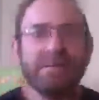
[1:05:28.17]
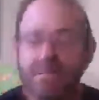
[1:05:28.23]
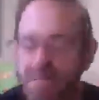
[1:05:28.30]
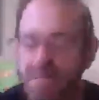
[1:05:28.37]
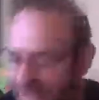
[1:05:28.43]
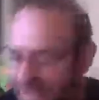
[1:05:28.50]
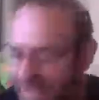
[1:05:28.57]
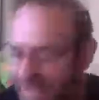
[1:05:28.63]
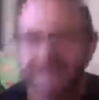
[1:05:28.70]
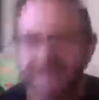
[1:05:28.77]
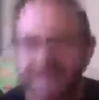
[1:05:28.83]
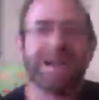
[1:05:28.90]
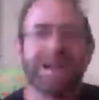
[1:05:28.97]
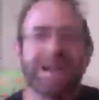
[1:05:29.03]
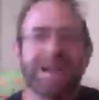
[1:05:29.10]
an idea
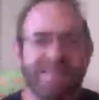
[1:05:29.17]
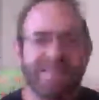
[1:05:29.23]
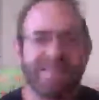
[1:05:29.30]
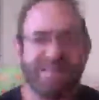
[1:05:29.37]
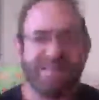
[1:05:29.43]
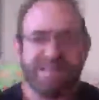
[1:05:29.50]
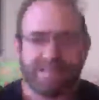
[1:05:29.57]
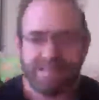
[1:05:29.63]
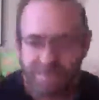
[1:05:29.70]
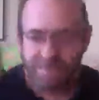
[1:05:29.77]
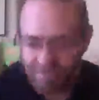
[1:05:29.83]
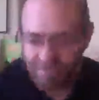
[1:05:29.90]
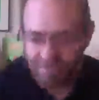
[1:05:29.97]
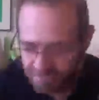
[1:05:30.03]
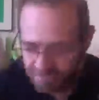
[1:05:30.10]
clicks.
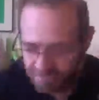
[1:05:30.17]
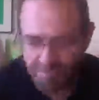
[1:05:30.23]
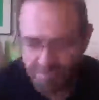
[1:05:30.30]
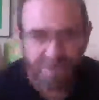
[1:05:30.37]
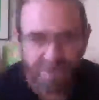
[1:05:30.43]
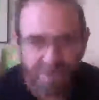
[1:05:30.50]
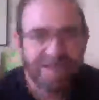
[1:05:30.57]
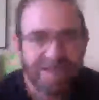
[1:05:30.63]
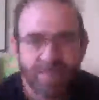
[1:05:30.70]
In the